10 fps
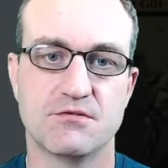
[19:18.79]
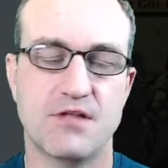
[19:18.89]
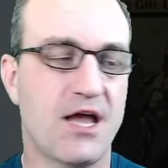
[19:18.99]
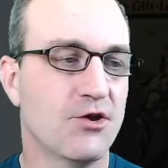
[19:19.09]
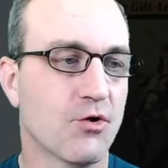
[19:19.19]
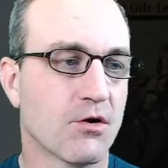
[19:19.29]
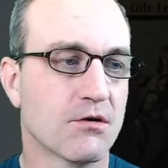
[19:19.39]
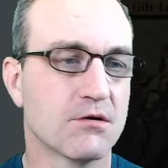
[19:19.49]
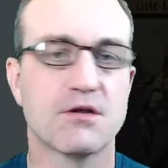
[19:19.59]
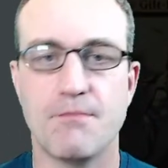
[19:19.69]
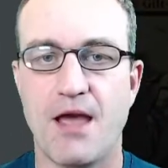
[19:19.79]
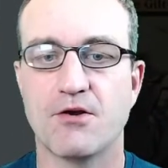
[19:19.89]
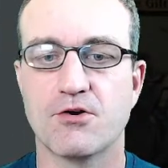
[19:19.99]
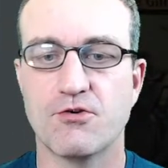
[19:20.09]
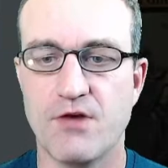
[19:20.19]
that your
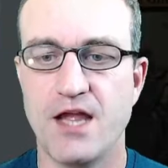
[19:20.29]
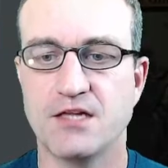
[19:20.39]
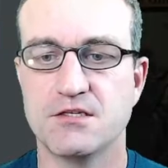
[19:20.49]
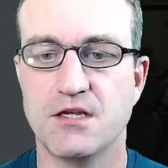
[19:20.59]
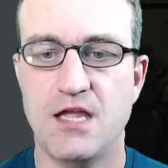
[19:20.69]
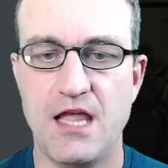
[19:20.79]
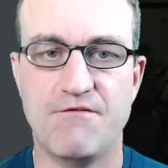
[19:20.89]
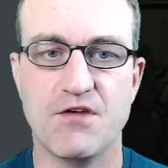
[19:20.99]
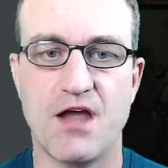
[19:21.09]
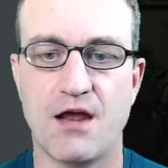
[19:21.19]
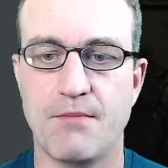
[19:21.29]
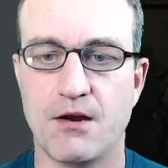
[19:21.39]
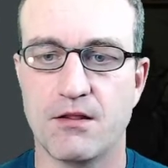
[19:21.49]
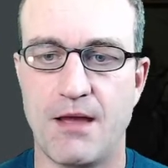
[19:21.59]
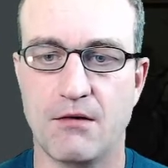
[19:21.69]
commander creates if you got him out
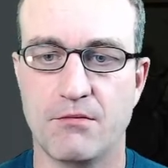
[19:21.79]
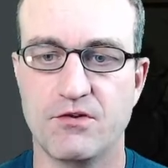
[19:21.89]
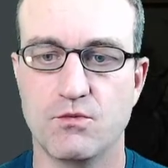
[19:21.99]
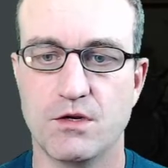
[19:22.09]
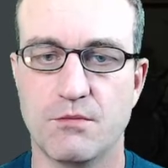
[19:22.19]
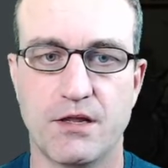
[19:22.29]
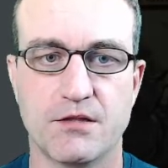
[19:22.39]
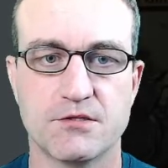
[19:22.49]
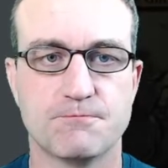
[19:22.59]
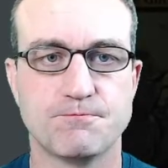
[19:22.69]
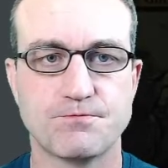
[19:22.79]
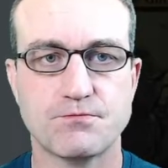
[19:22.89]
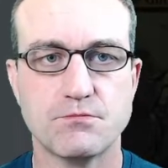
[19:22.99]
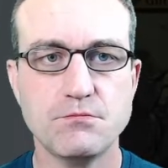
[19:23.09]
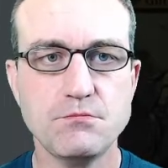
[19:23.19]
on the battlefield when you play this.
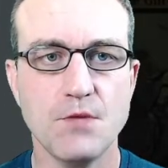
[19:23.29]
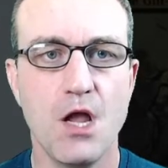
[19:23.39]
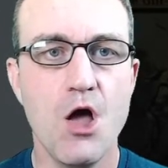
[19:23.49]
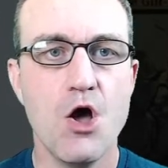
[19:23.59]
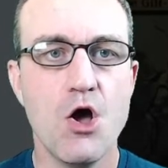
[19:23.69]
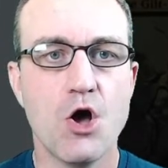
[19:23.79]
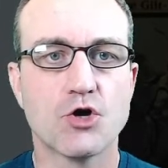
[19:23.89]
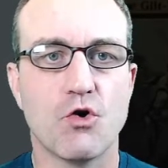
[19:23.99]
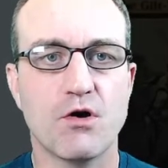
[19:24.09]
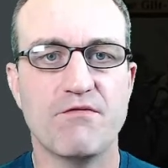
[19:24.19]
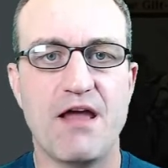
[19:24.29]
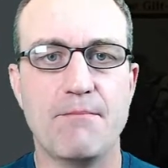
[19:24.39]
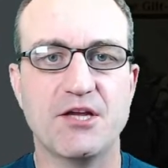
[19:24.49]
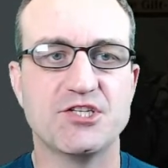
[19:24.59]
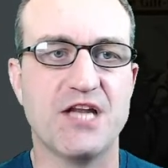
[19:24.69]
Court of
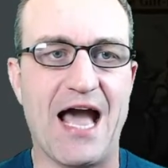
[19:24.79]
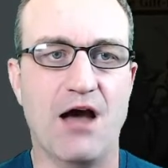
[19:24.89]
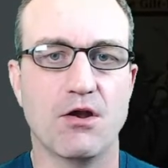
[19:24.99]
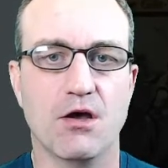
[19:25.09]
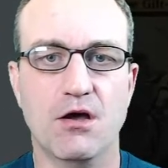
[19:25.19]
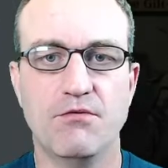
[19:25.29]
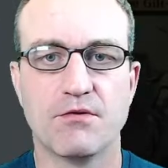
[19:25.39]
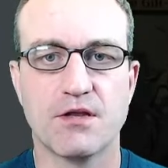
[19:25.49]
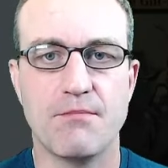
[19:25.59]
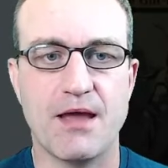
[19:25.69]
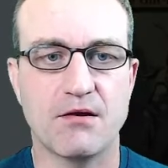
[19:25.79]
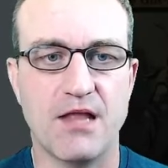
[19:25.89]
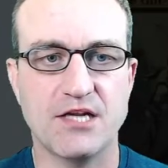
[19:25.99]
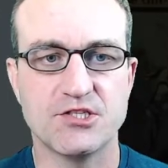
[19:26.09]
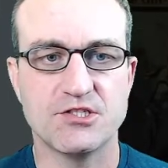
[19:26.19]
Ambition out of Commander
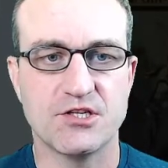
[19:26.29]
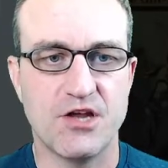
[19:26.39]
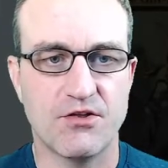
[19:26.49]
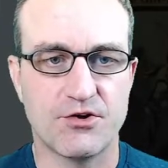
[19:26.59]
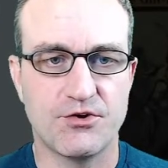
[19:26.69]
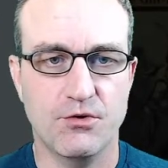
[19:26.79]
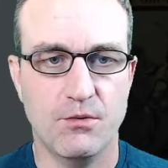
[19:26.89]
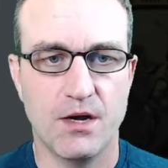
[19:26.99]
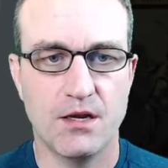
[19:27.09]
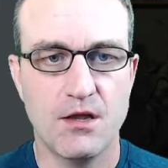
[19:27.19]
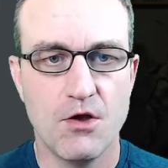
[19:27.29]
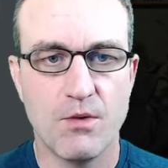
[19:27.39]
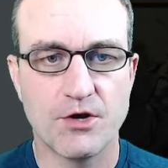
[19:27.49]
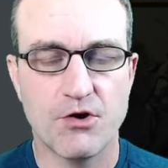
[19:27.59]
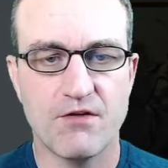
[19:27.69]
Legends. Another cool one.
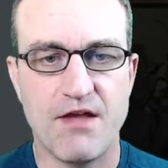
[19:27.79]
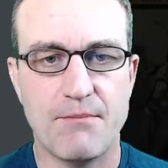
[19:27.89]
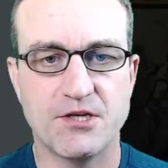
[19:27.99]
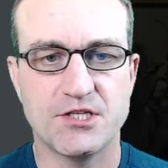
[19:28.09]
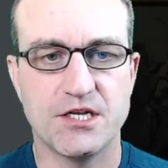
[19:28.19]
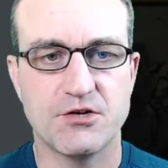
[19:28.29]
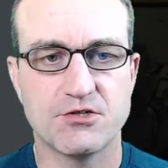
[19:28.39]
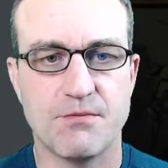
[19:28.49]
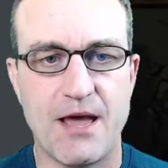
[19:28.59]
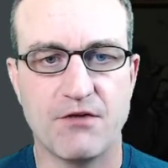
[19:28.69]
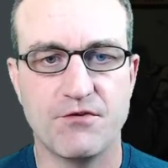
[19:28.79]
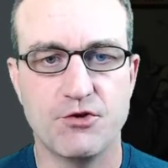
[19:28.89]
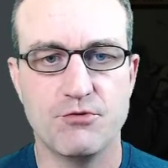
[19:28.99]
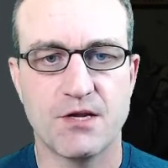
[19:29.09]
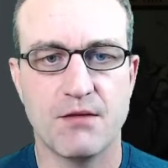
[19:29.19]
When Court of Ambition enters the battlefield,
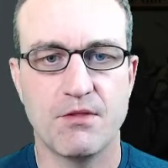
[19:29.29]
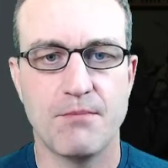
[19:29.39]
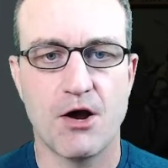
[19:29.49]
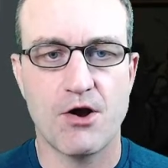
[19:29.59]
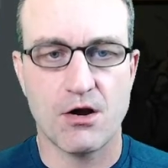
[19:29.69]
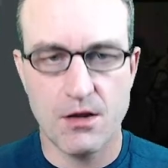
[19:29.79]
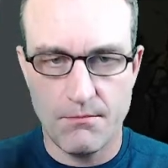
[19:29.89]
you become the Monarch.